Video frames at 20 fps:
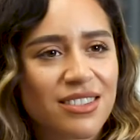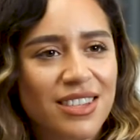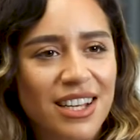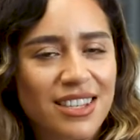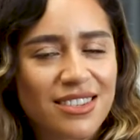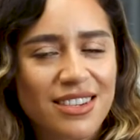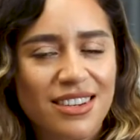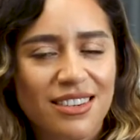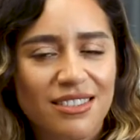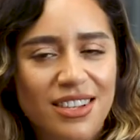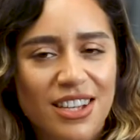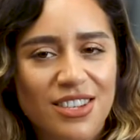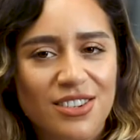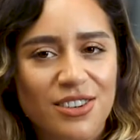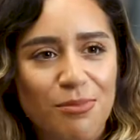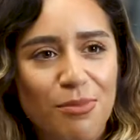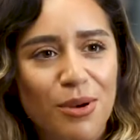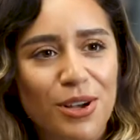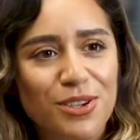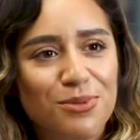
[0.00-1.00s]
That's
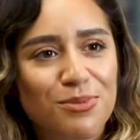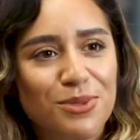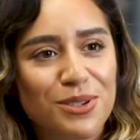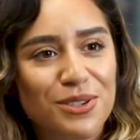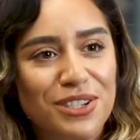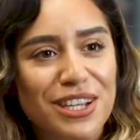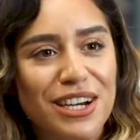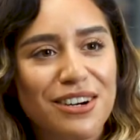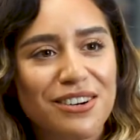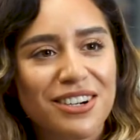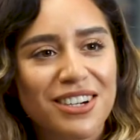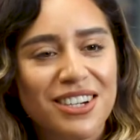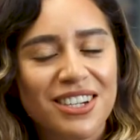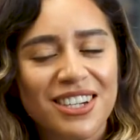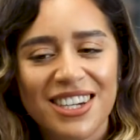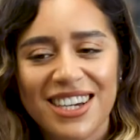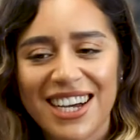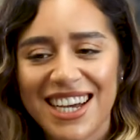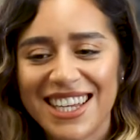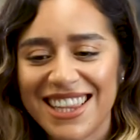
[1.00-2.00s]
not possible. So
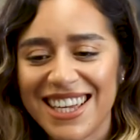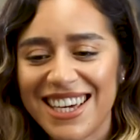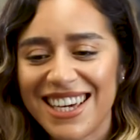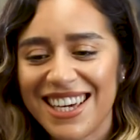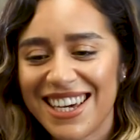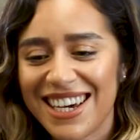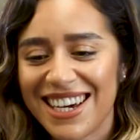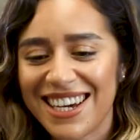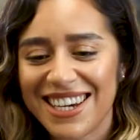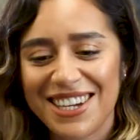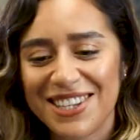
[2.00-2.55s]
I think, yeah,